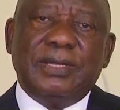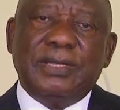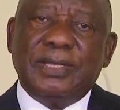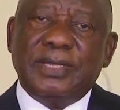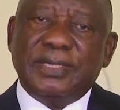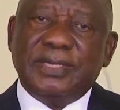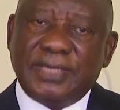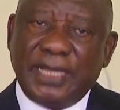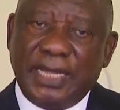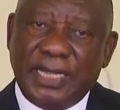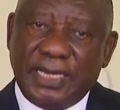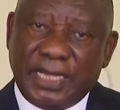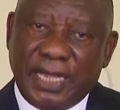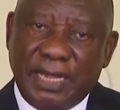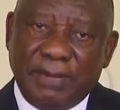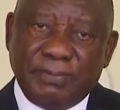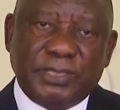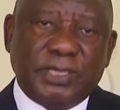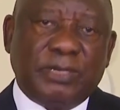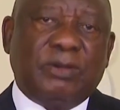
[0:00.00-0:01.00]
The State
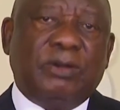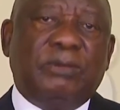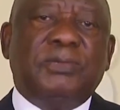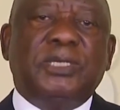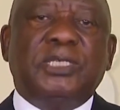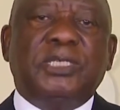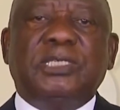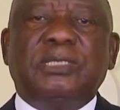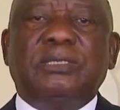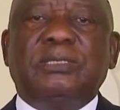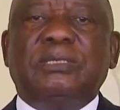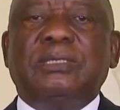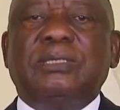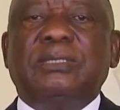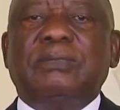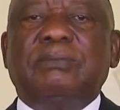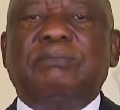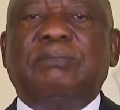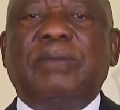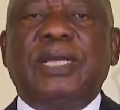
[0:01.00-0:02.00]
Capture Commission
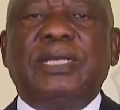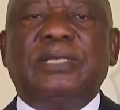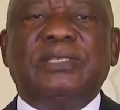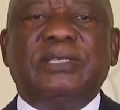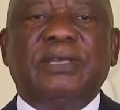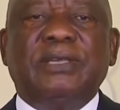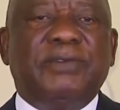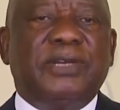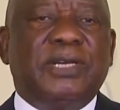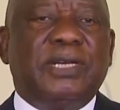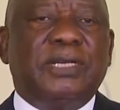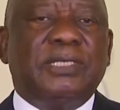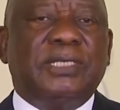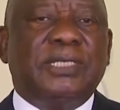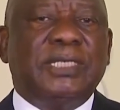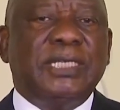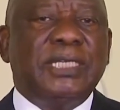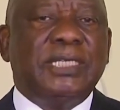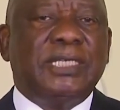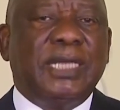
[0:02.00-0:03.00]
made several
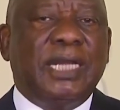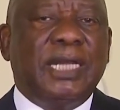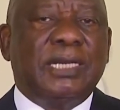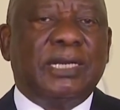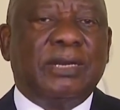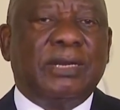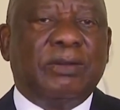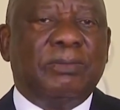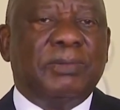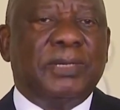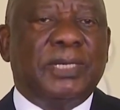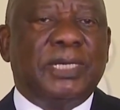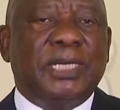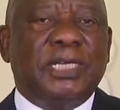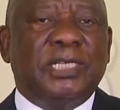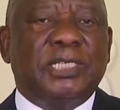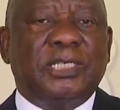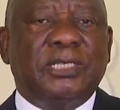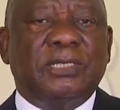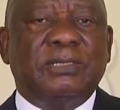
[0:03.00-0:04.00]
detailed
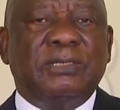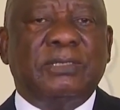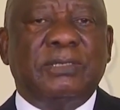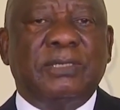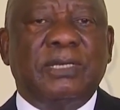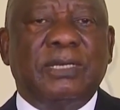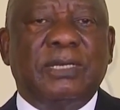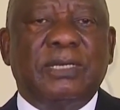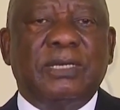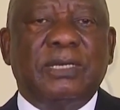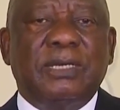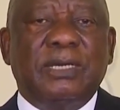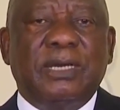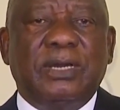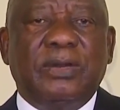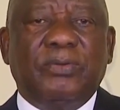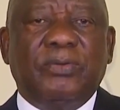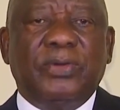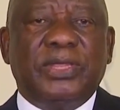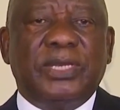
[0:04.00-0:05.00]
recommendations
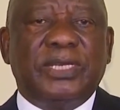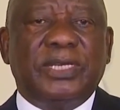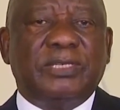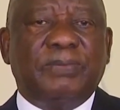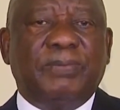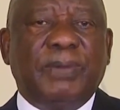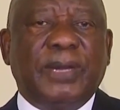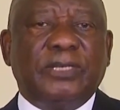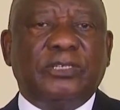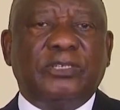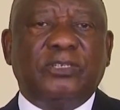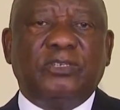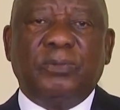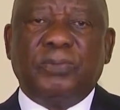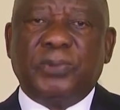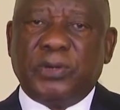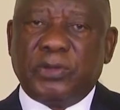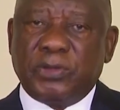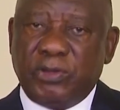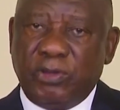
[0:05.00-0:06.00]
with respect to
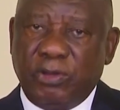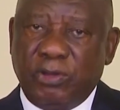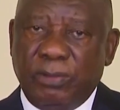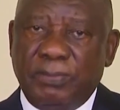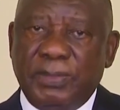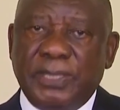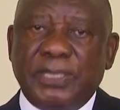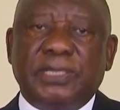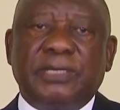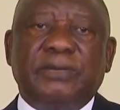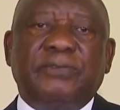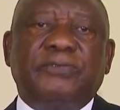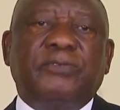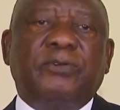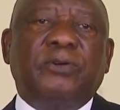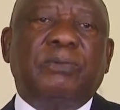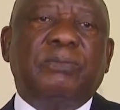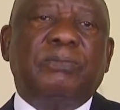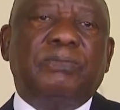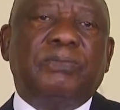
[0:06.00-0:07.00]
procurement
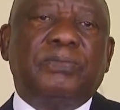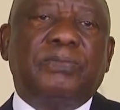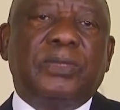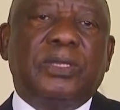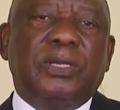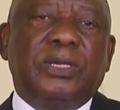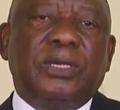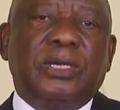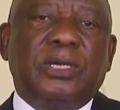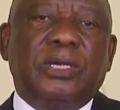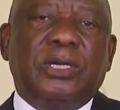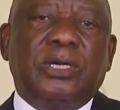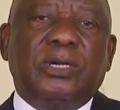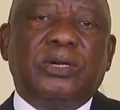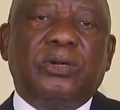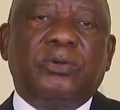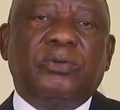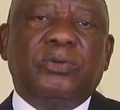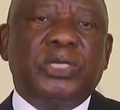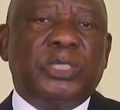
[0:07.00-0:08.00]
reform,
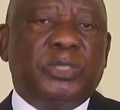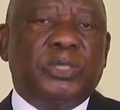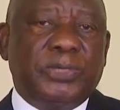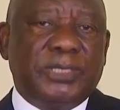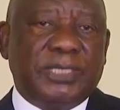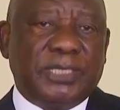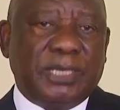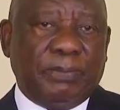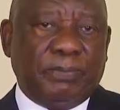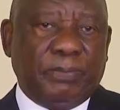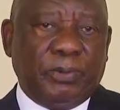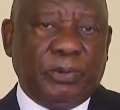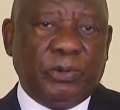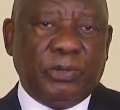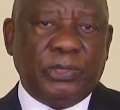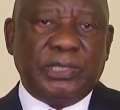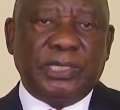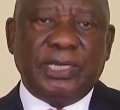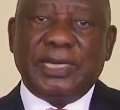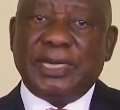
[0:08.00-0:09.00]
which we
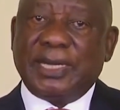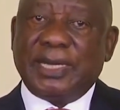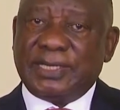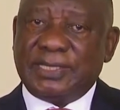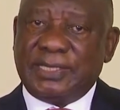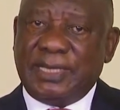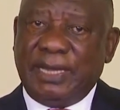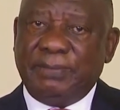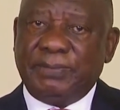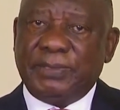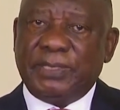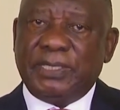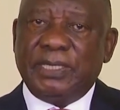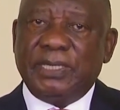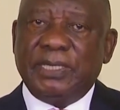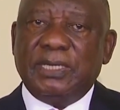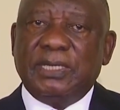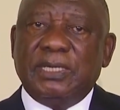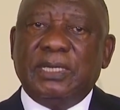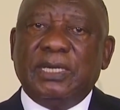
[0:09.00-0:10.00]
support and accept
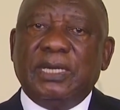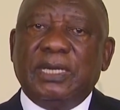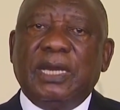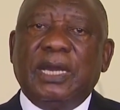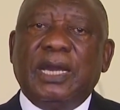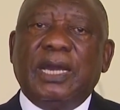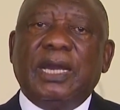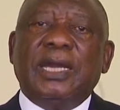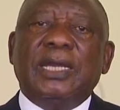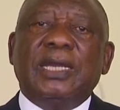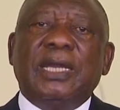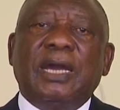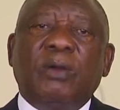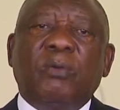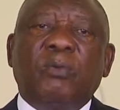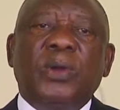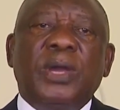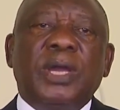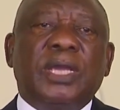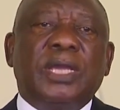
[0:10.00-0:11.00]
and are
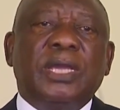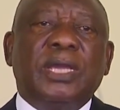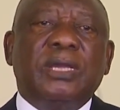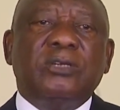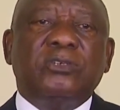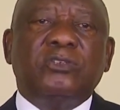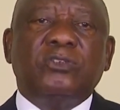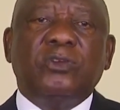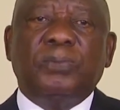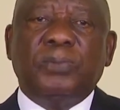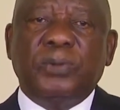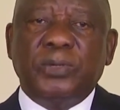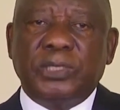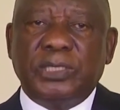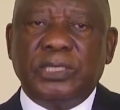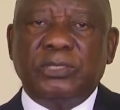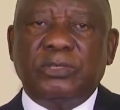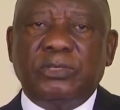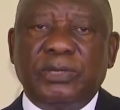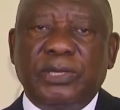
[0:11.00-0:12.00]
working to
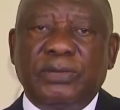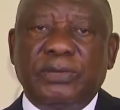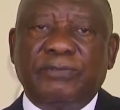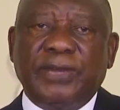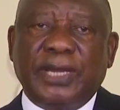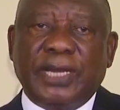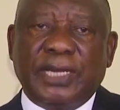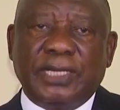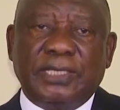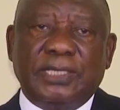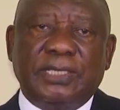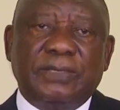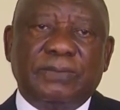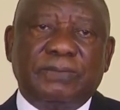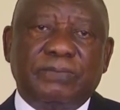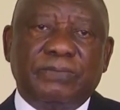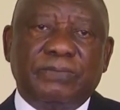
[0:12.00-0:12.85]
put into effect.